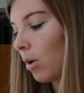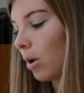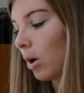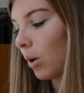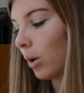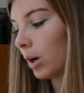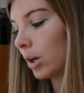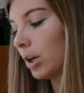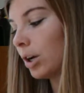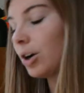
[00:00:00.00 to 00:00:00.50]

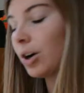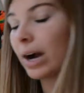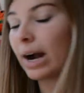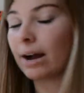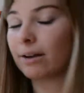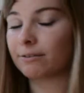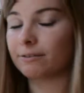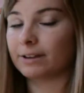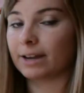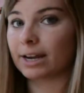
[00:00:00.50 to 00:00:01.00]
We're going to
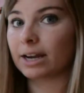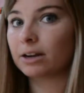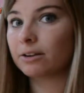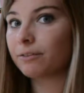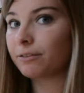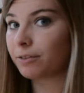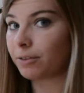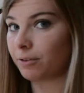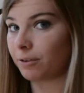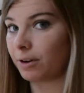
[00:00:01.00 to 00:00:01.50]
graph
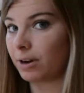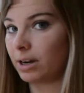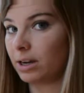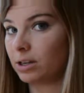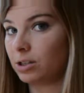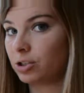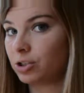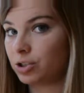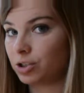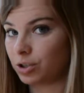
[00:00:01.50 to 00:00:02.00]
-3,
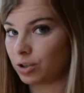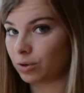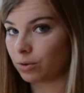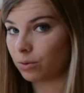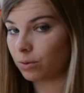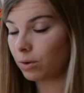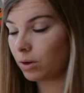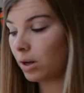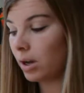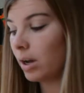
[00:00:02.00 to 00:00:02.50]
2.
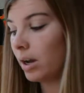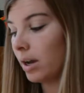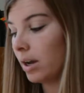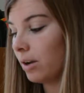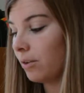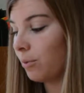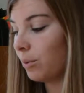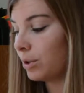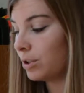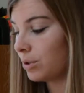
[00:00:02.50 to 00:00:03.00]
And
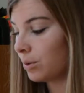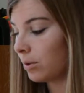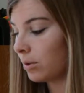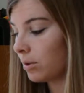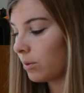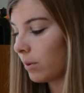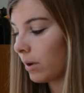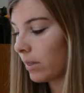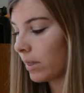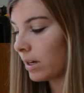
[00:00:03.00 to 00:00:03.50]
if we do it
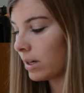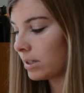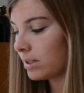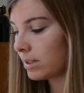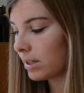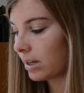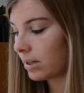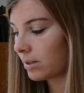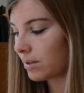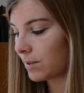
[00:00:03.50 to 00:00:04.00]
the way that it
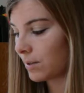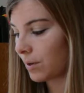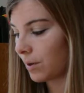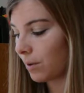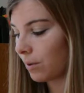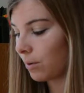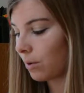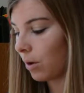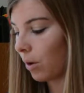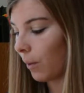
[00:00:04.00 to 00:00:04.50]
says
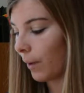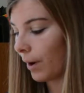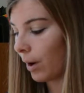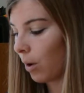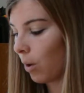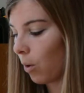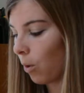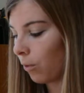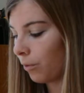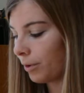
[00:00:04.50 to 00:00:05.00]
to, going
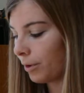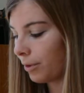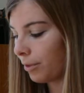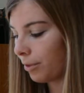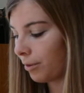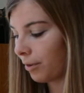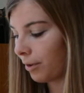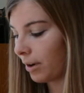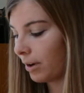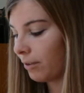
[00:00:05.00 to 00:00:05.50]
over
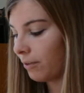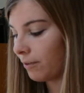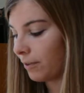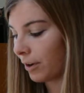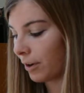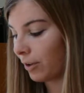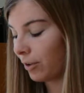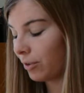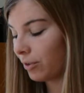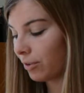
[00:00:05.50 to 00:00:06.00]
3
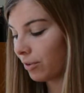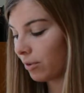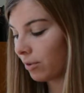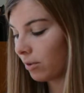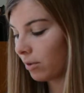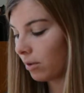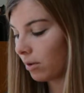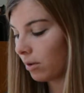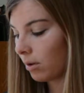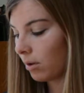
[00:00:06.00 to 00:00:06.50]
first,
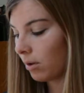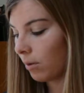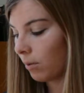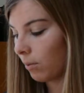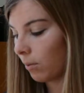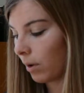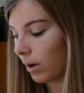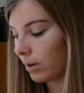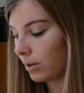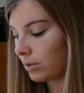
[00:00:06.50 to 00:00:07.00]

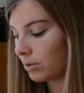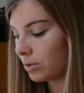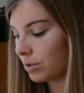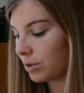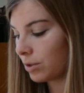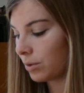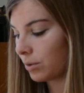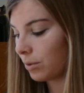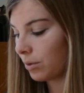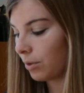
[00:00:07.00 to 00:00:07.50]
1,
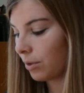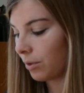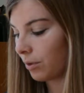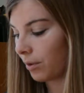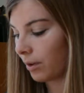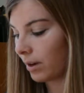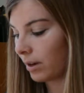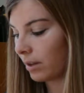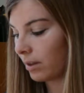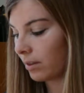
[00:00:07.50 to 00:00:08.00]
2,
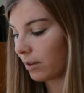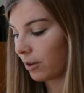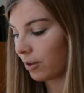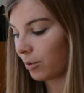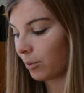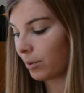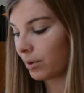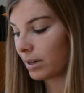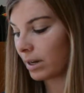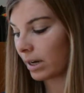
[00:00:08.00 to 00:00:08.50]
3, there's
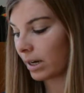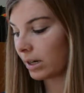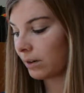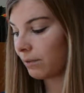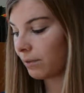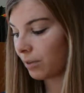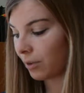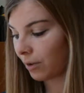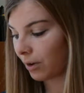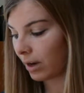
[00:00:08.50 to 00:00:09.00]
where
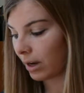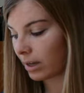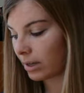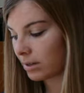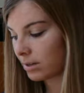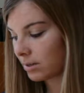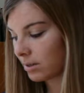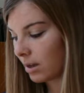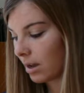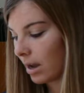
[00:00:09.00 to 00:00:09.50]
-3
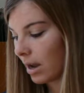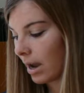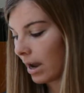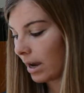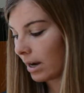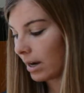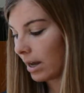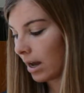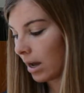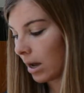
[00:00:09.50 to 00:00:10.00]
is,
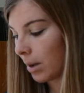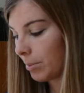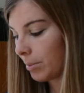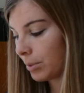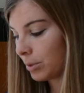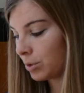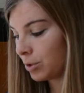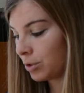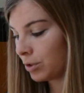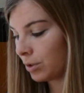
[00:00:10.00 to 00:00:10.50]
and up
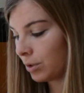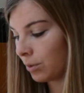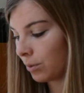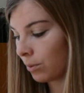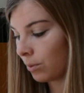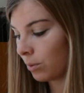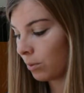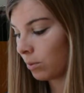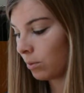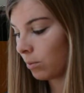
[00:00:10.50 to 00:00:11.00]

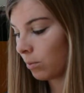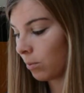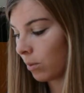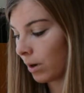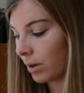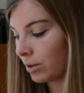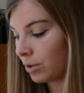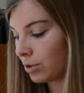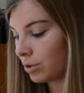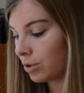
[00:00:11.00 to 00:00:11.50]
2,
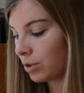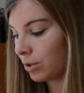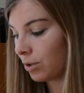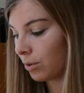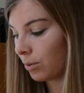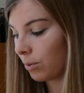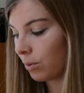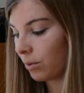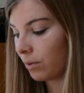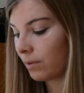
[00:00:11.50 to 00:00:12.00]
1,
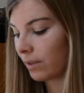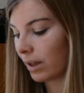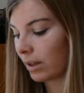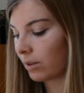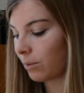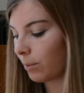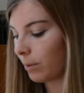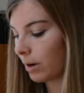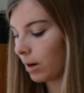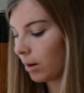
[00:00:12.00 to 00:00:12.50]
2,
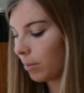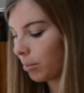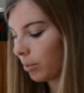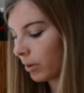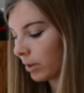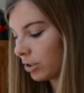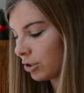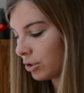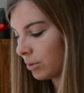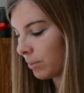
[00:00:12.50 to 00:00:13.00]
that's where our
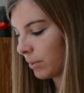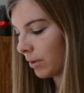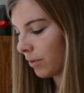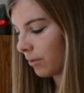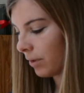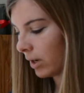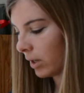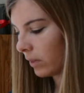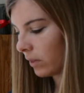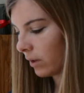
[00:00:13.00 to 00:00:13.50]
point should be,
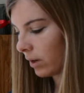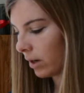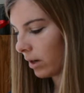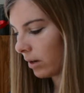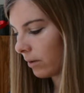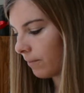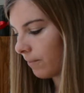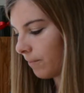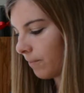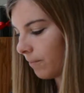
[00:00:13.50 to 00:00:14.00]
right there.
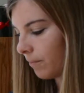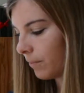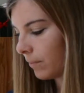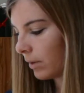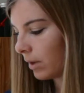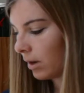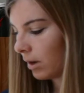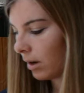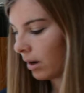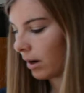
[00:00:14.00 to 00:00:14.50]

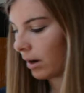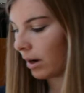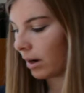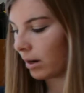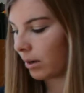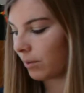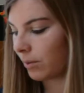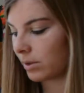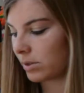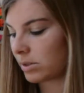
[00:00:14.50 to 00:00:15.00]
And
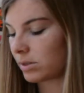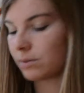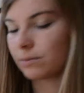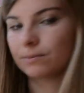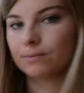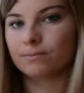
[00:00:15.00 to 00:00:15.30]
it was.